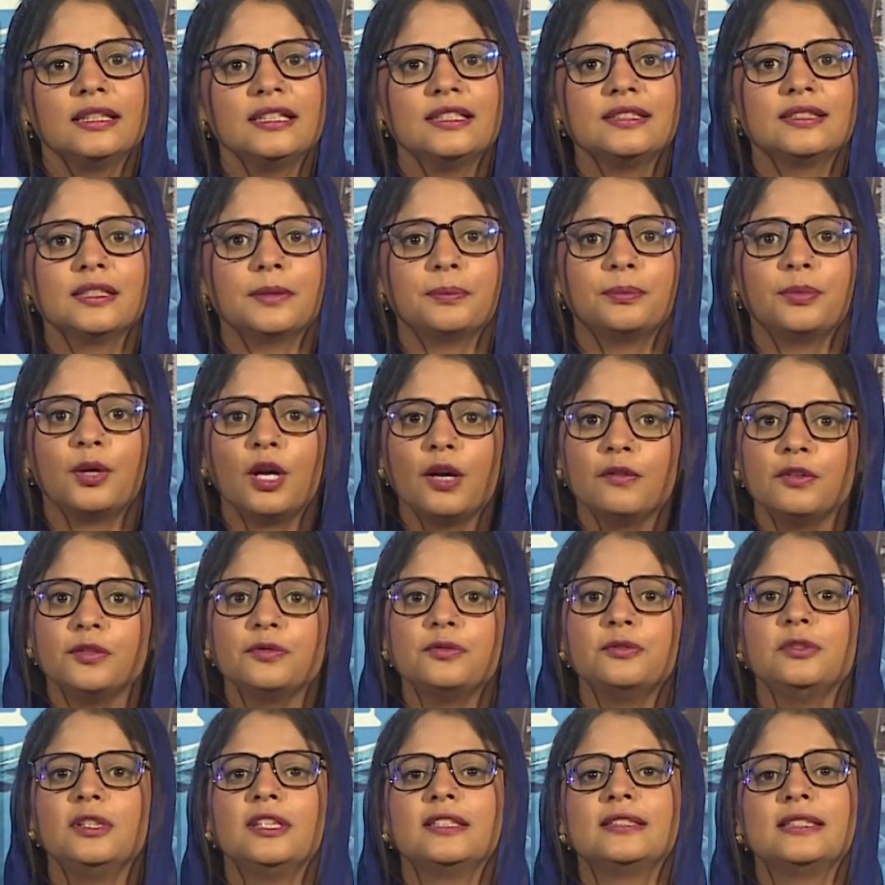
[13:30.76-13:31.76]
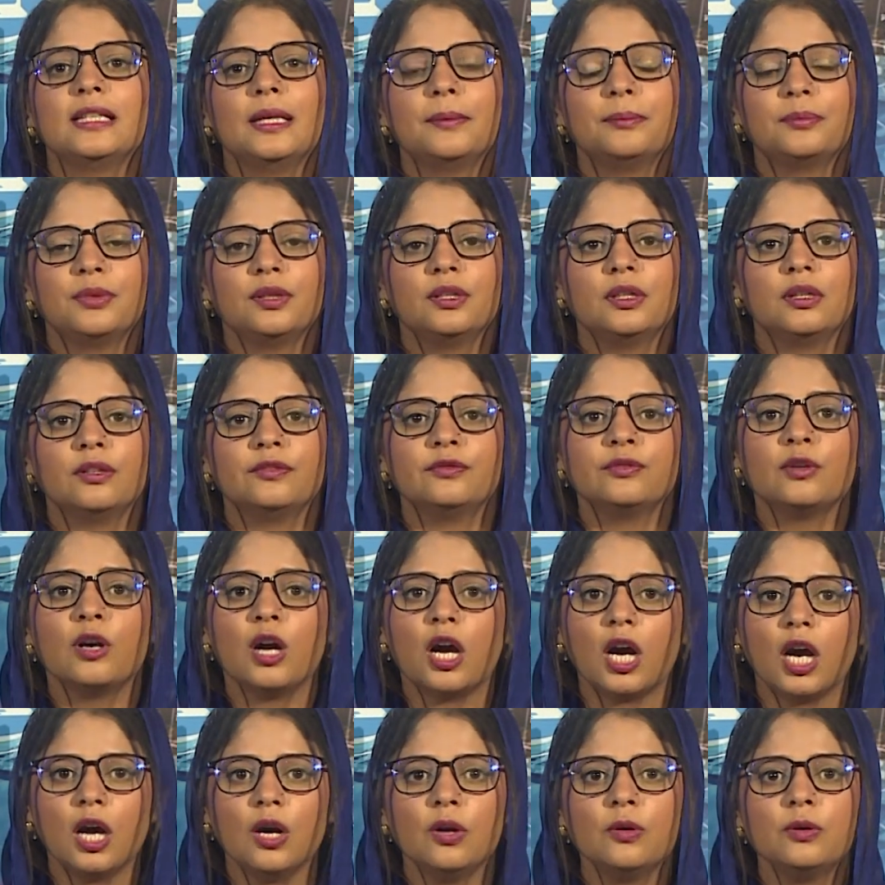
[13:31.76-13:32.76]
is a powerful example of
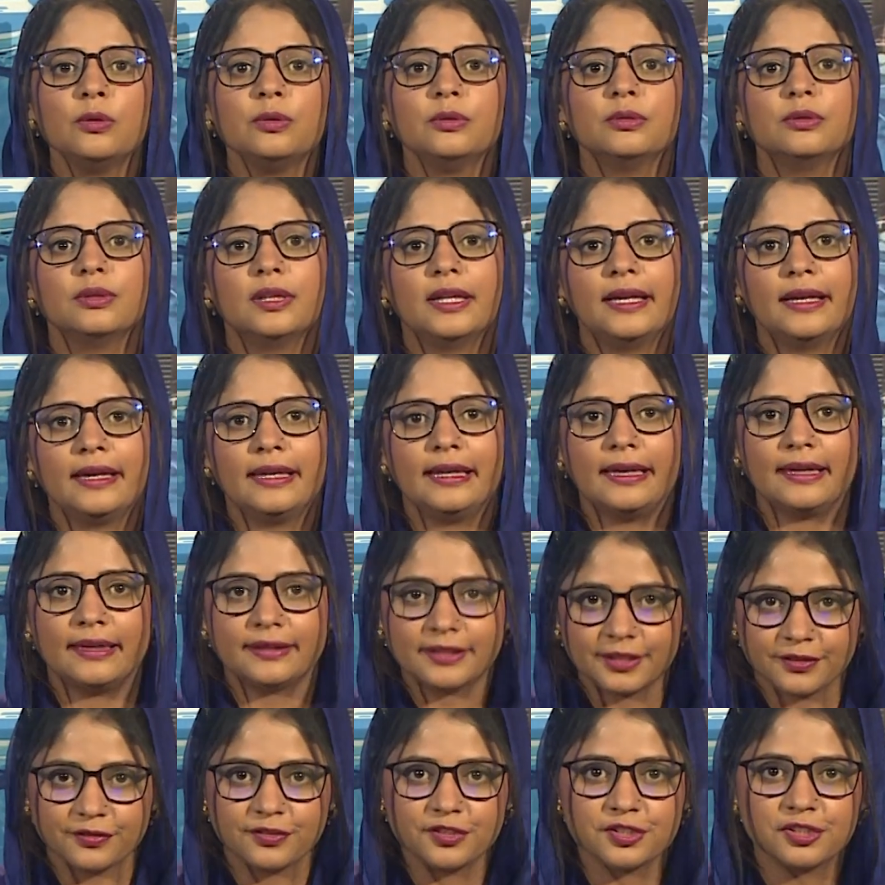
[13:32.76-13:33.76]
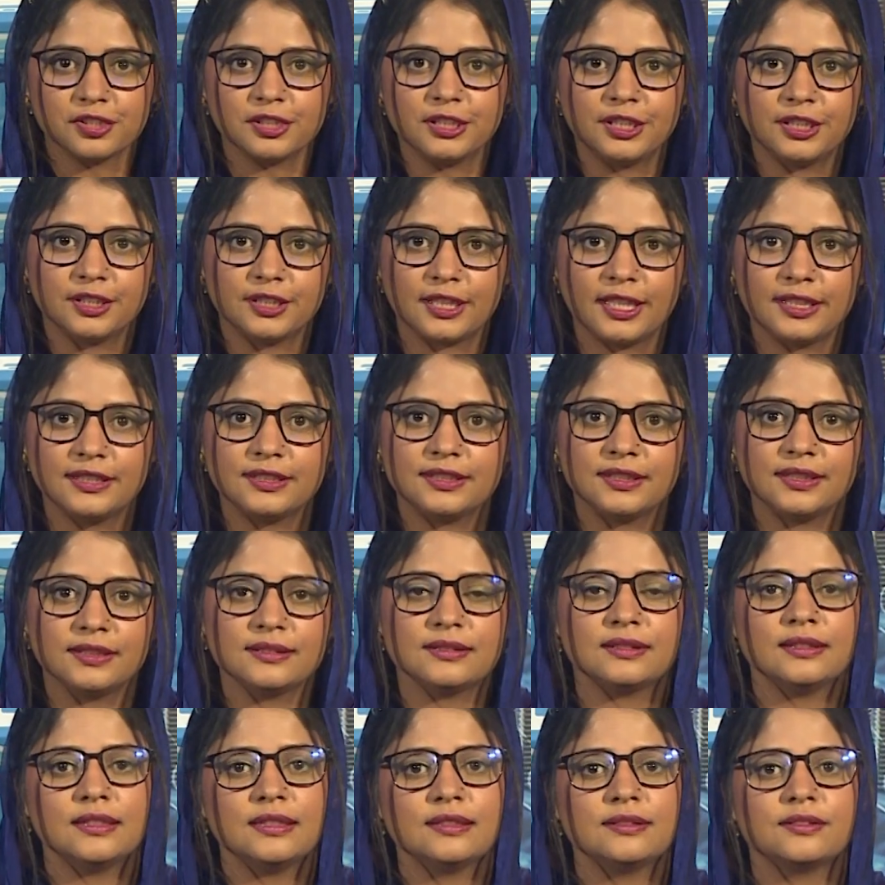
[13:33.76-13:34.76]
how artificial
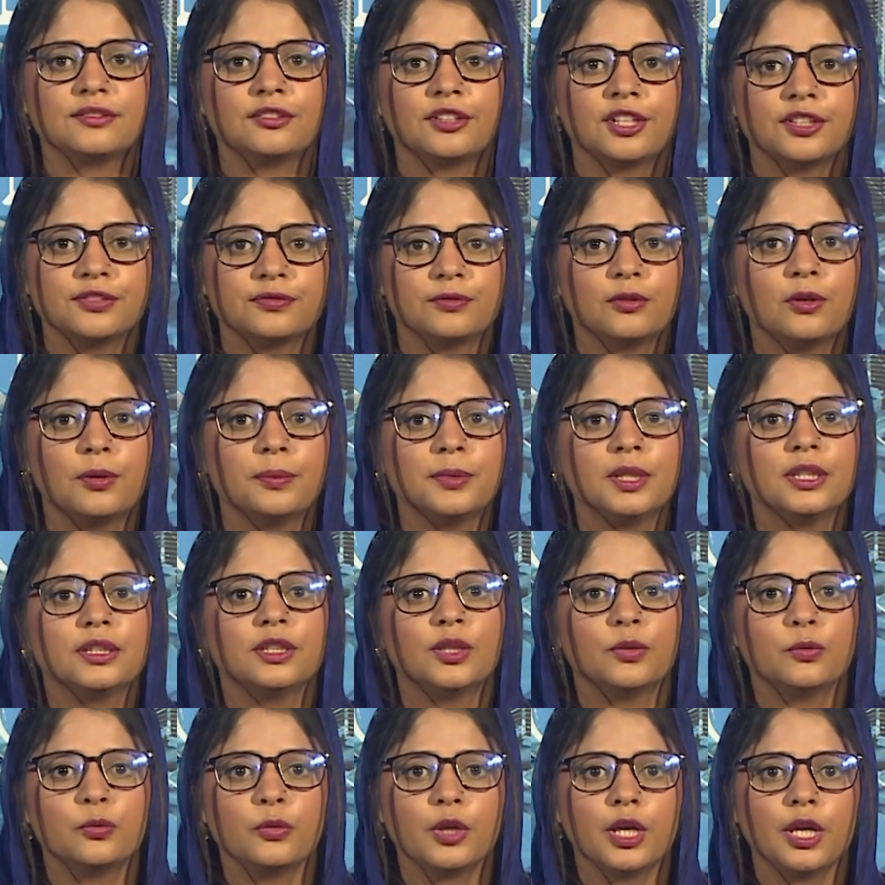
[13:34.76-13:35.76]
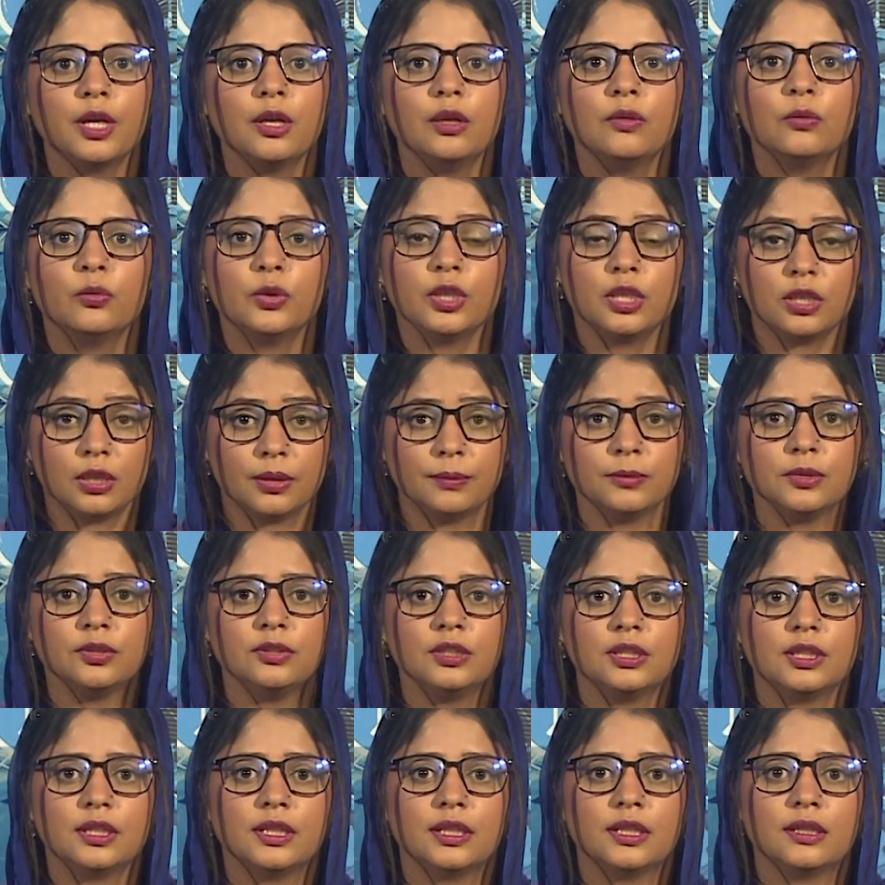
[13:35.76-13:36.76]
intelligence is transforming the way we
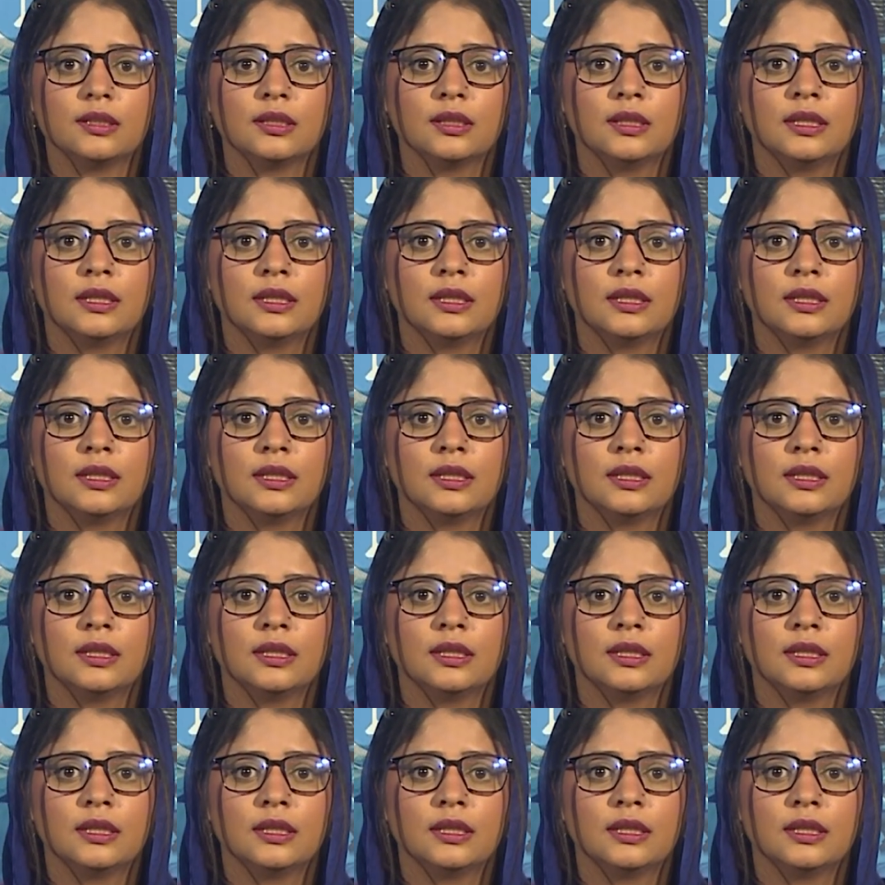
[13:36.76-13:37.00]
communicate.